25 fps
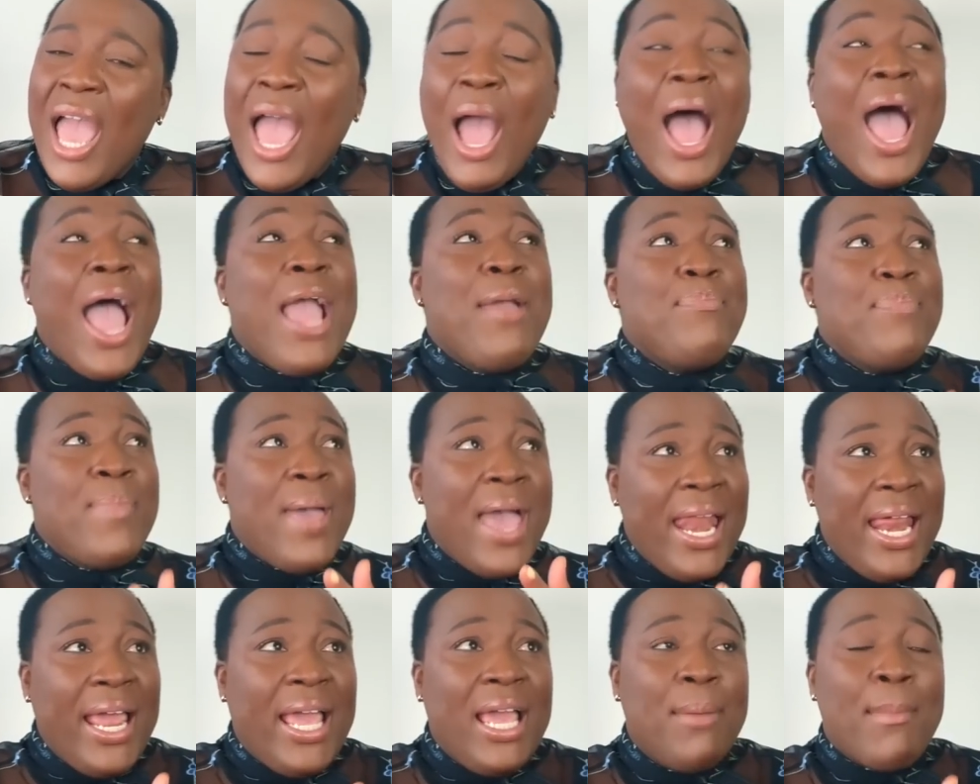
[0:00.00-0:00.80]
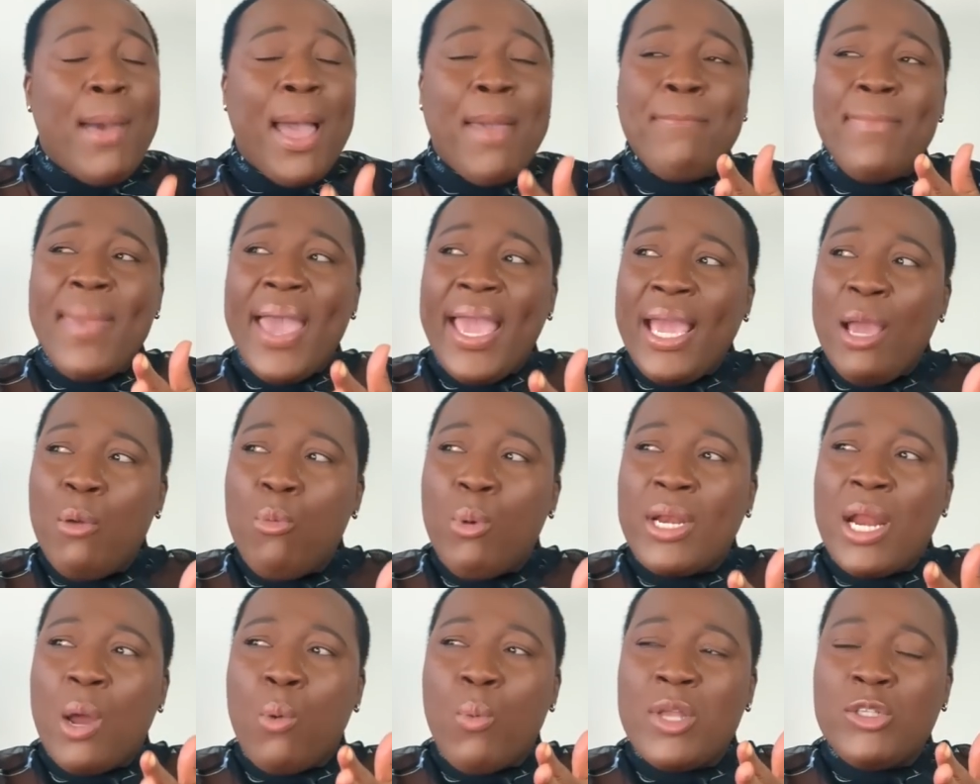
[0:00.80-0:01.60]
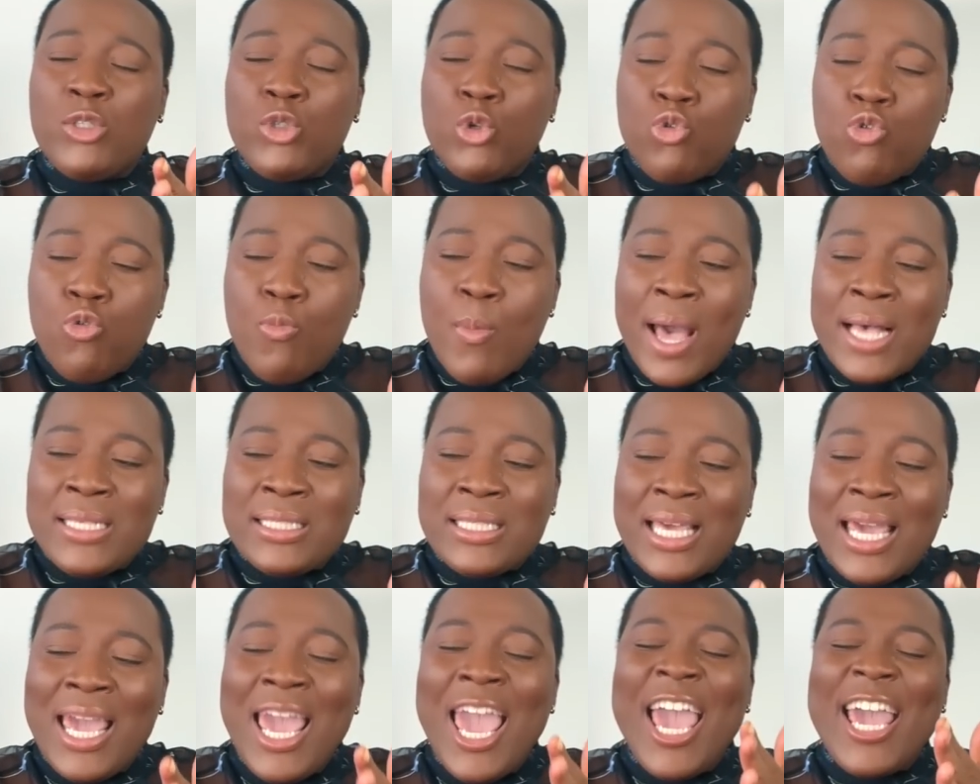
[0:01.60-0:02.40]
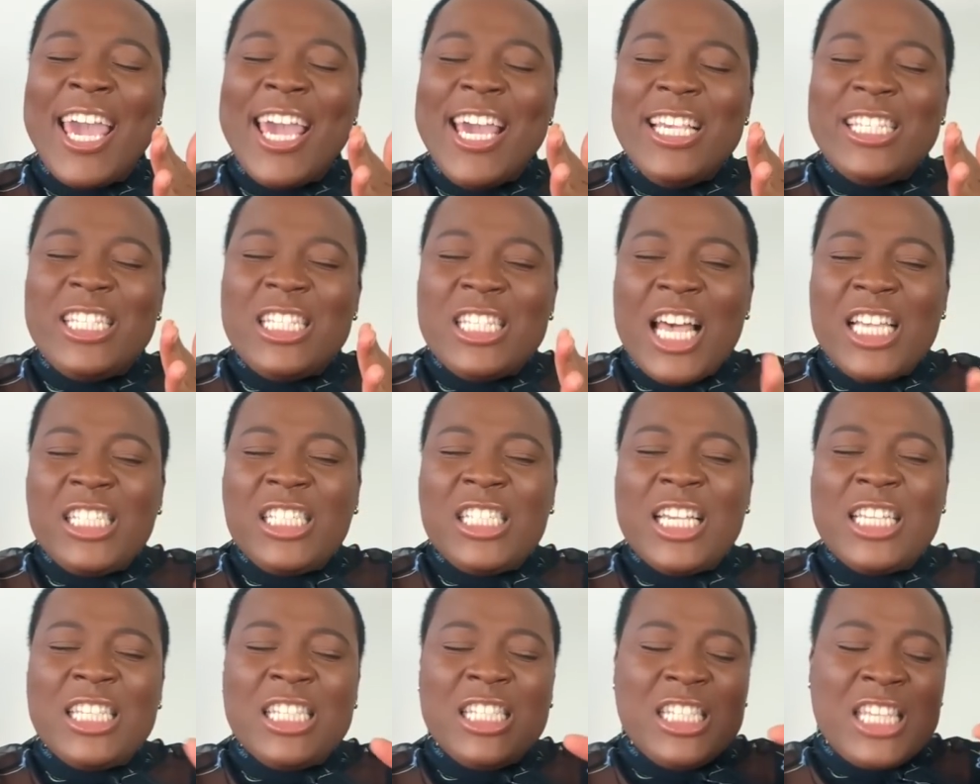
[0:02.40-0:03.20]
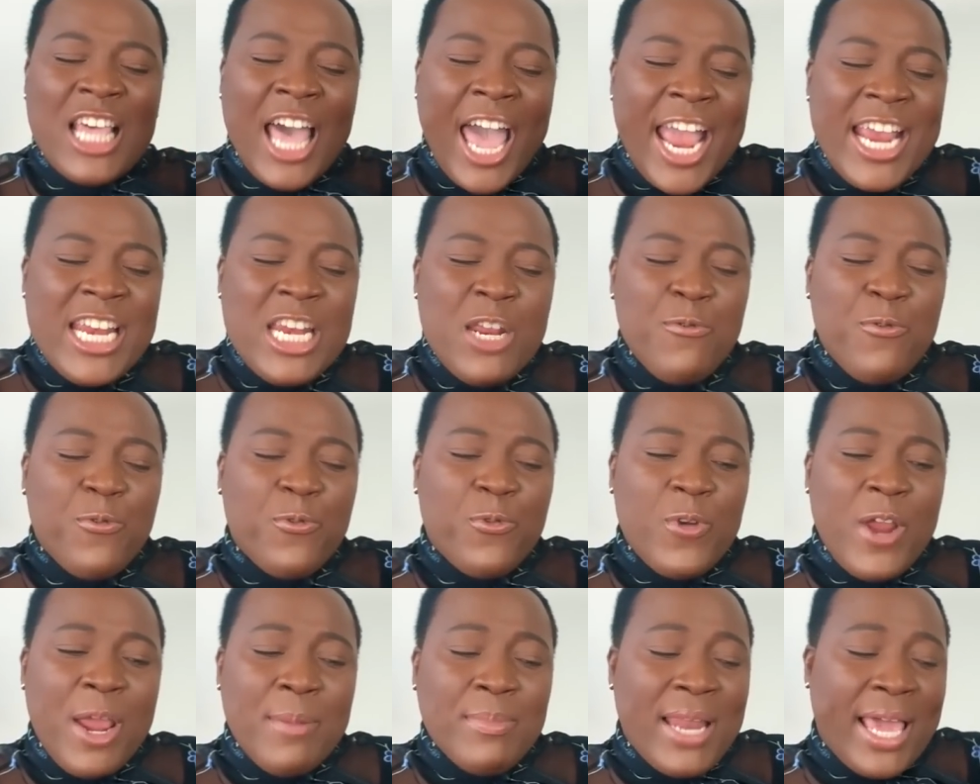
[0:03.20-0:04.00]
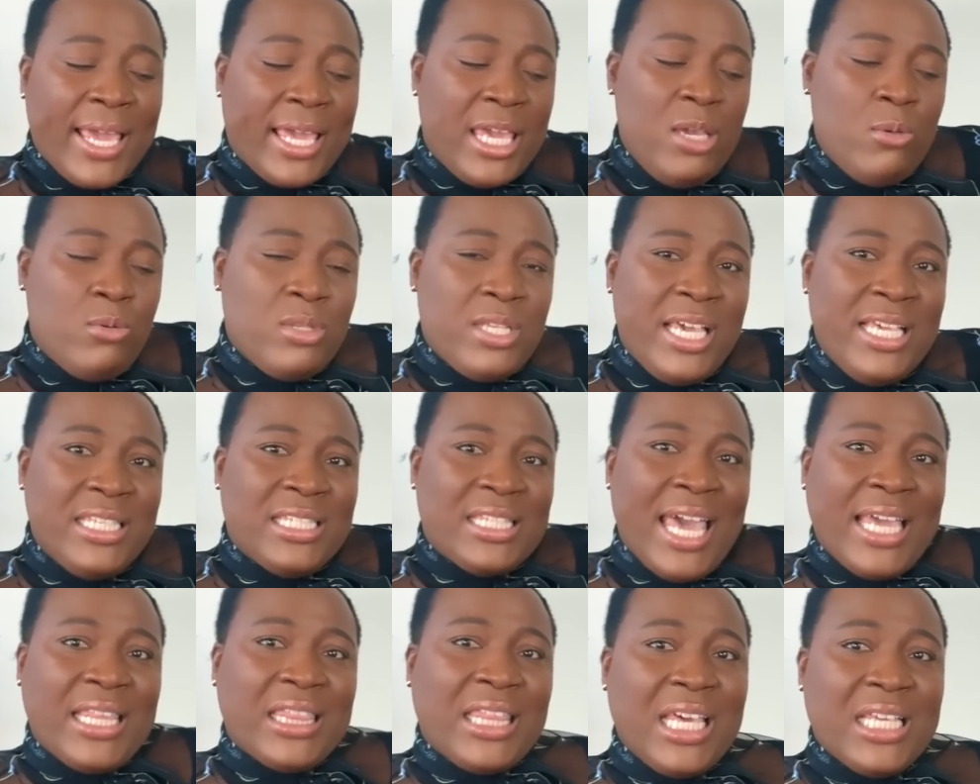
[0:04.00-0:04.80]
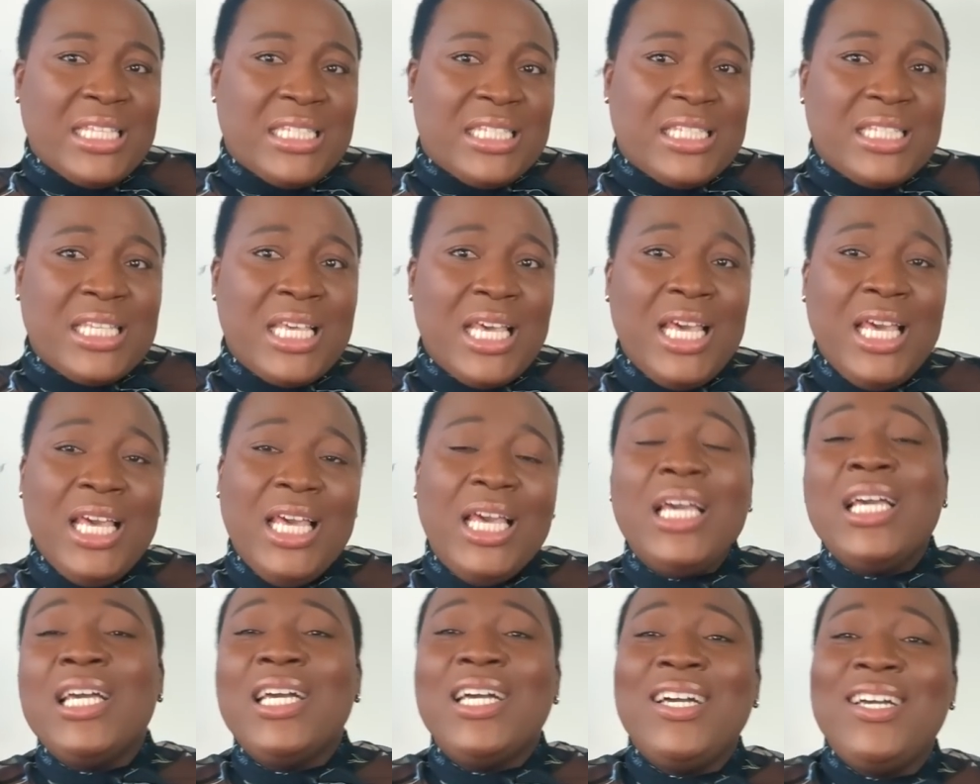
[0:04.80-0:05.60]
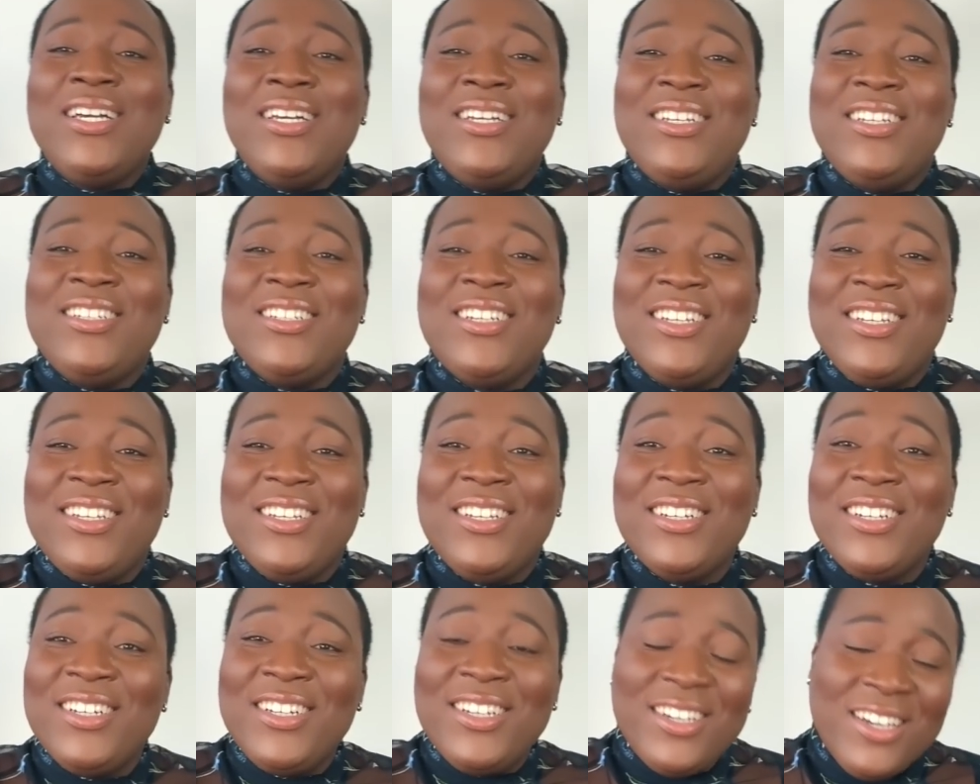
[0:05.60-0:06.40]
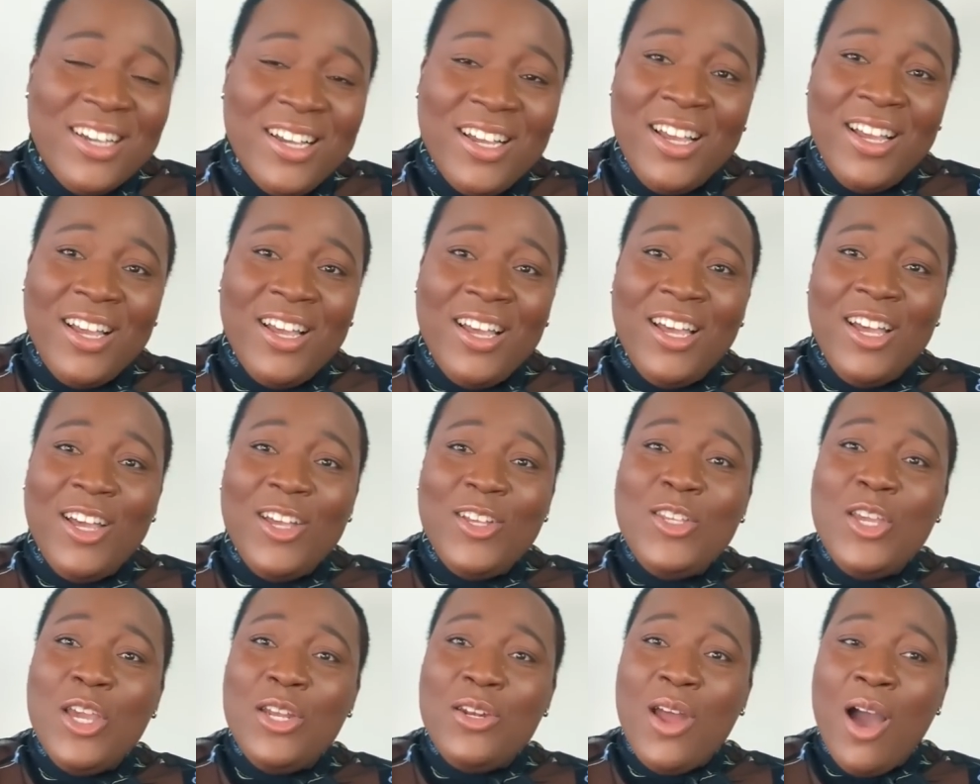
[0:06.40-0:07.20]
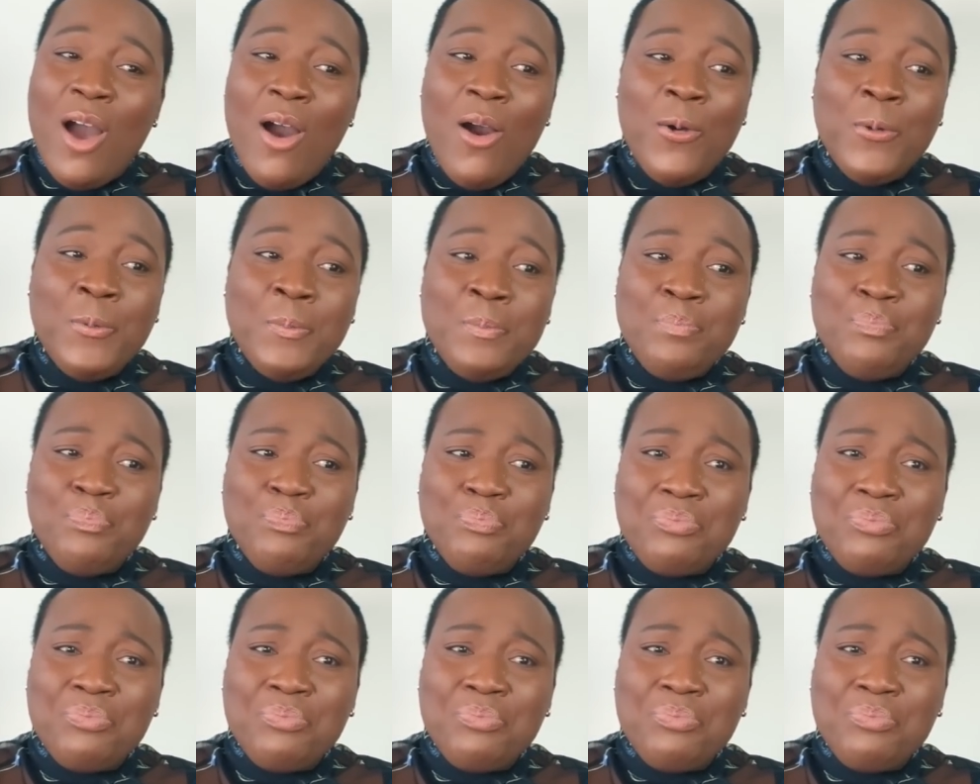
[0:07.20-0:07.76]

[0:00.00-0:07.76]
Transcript: I met him when I went to Kumasi. He's such a tiny frame, like he's like this. You know?